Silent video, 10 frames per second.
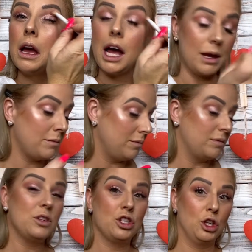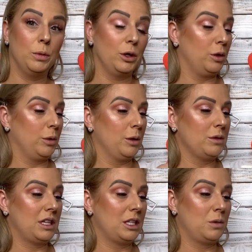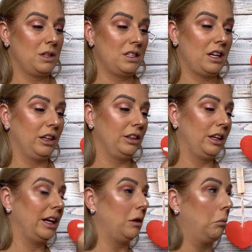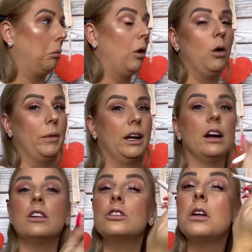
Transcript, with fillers: I'm super duper obsessed with this color. Like, oh my gosh.